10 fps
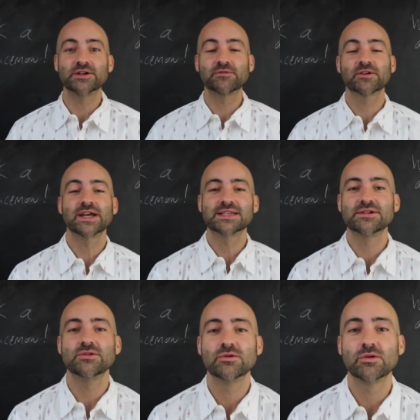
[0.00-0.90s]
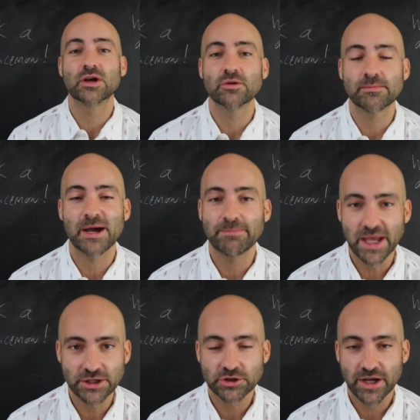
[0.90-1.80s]
Don't forget to go to my
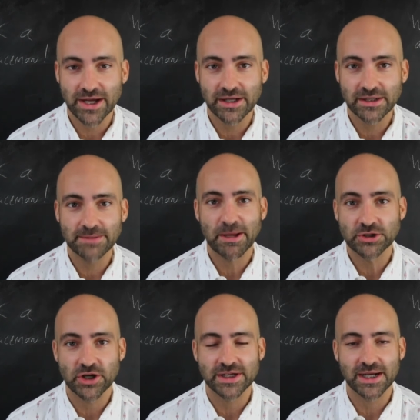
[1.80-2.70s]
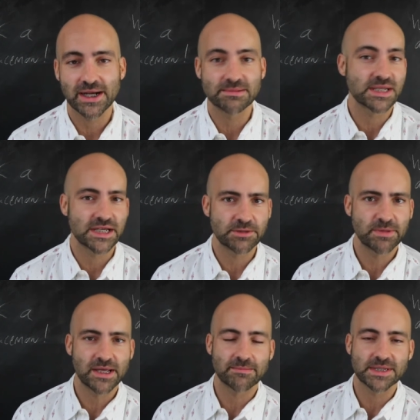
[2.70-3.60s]
Patreon, patreon.com slash
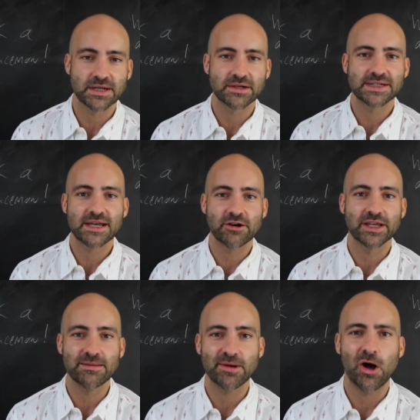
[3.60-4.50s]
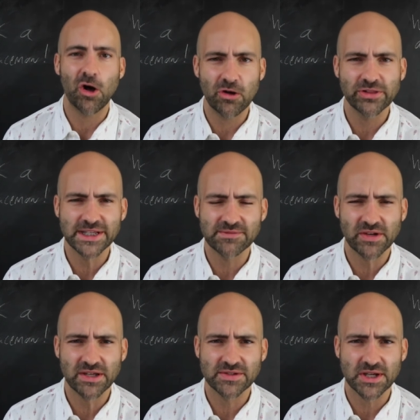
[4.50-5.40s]
pmsutter. It's how I keep all these
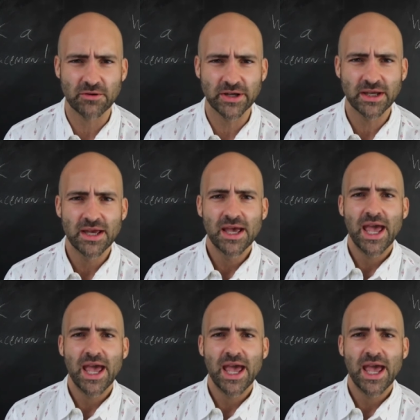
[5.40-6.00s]
videos going.